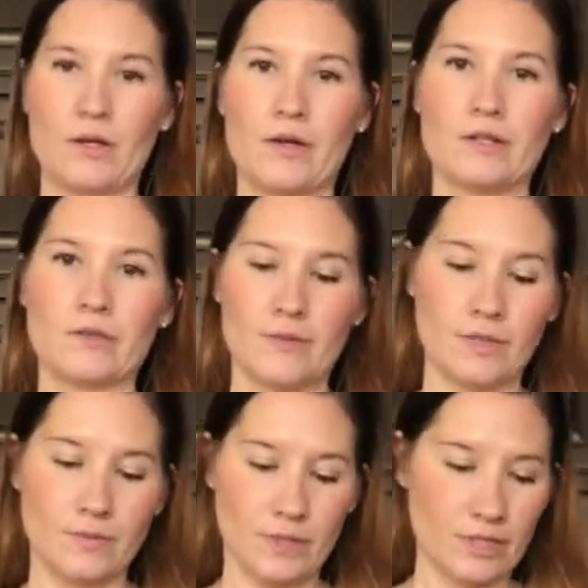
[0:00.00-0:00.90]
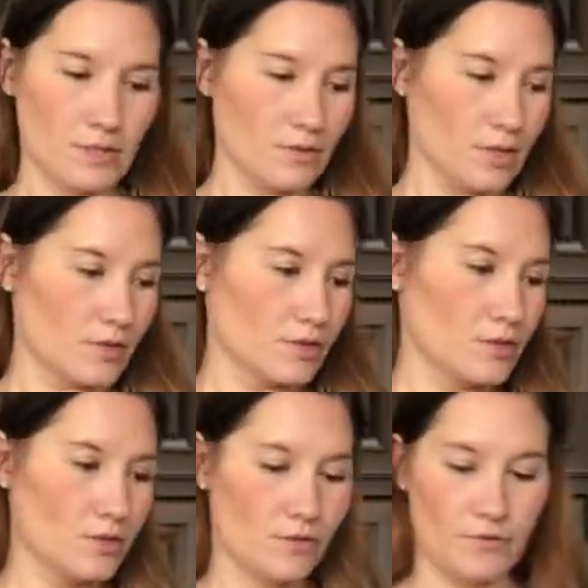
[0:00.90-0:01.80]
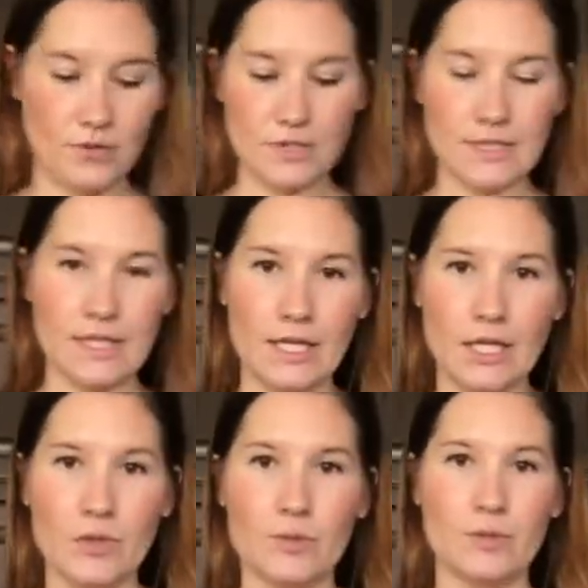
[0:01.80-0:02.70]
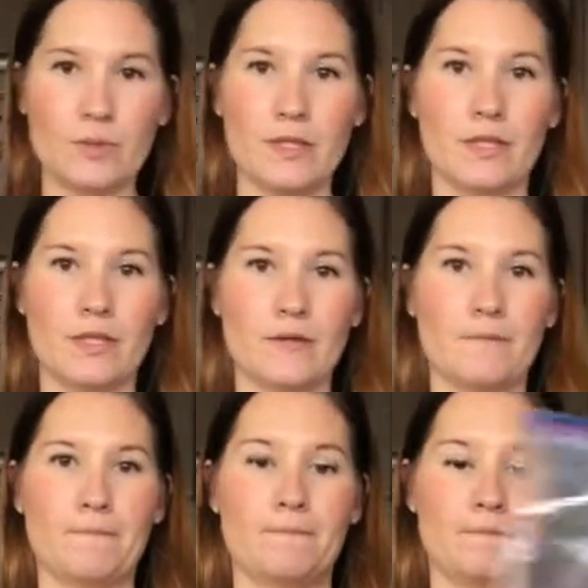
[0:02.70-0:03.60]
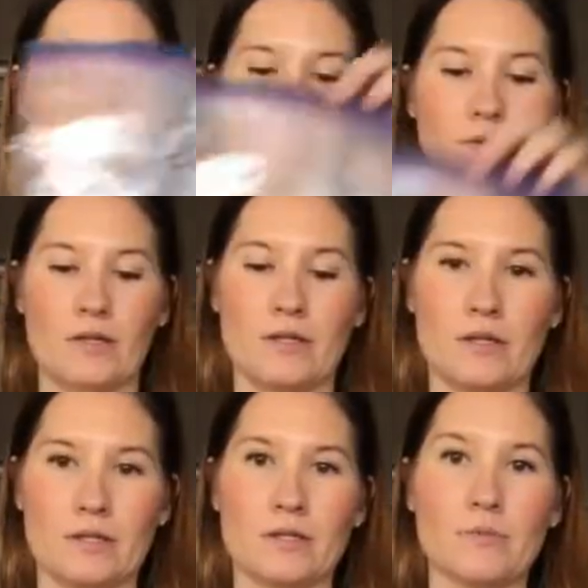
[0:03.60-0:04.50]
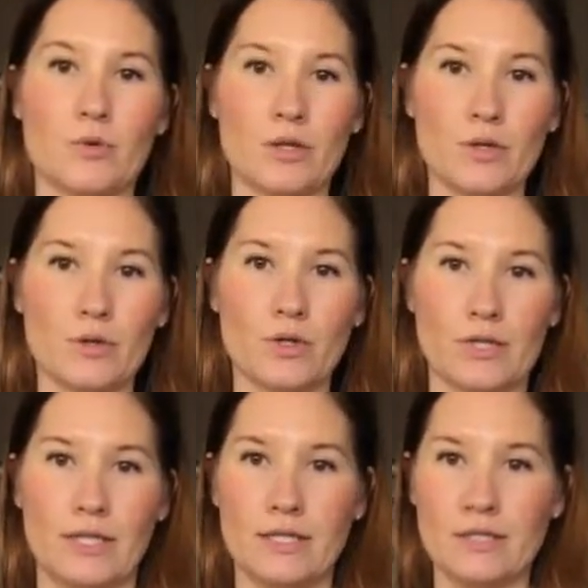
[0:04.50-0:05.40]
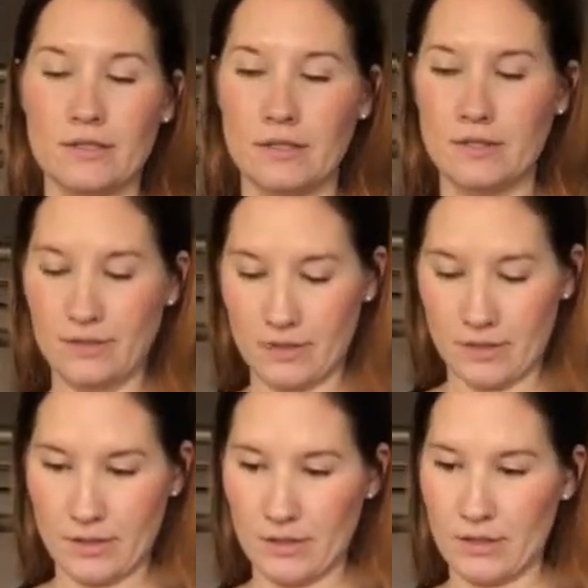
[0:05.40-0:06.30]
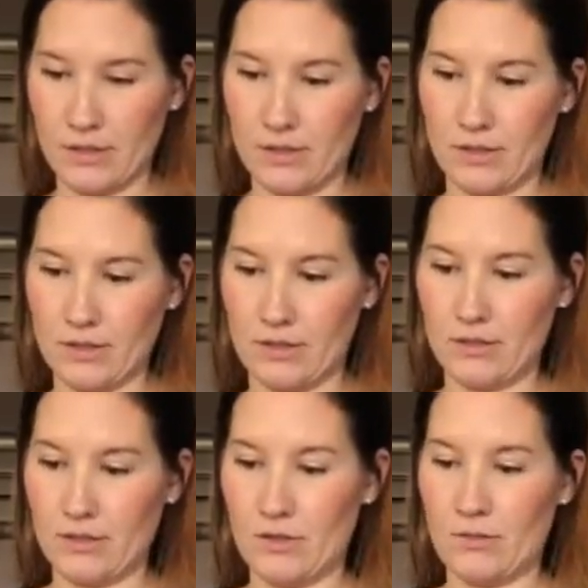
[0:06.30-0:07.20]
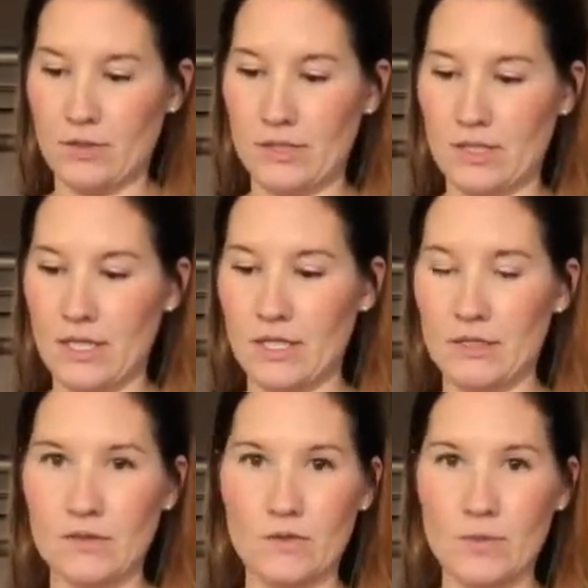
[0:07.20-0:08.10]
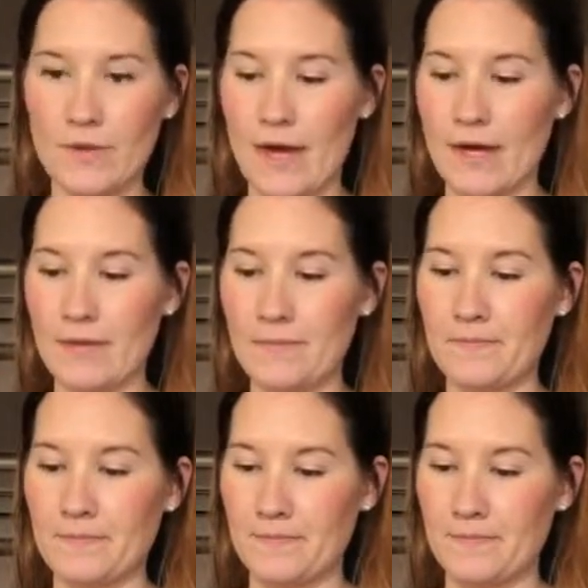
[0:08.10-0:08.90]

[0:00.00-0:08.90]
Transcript: Alright, so what you want to do is you'll do your first layer will be some Oreo cookies. So we'll just take a scoop of that.